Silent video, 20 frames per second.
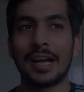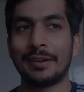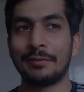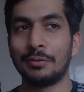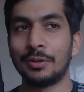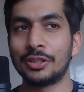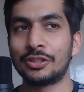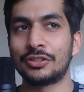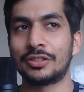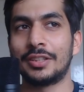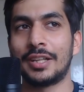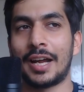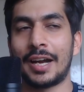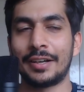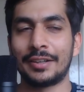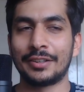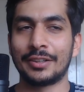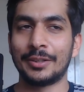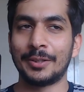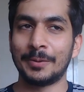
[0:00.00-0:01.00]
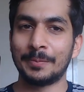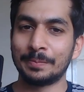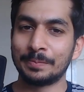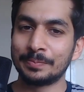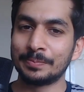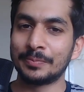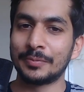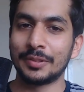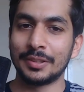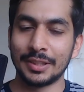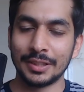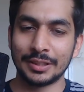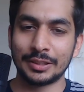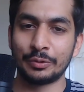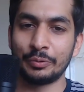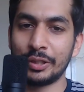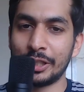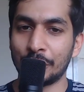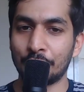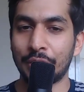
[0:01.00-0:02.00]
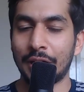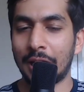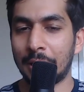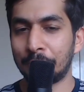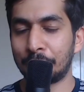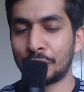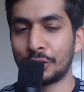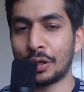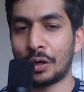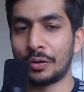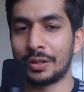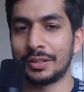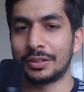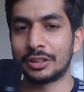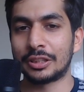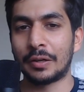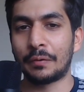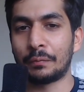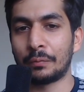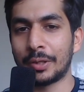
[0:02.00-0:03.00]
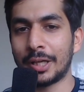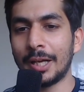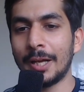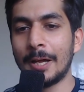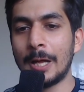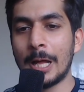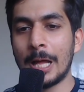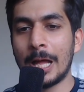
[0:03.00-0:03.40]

wish that this video helps you out in some way.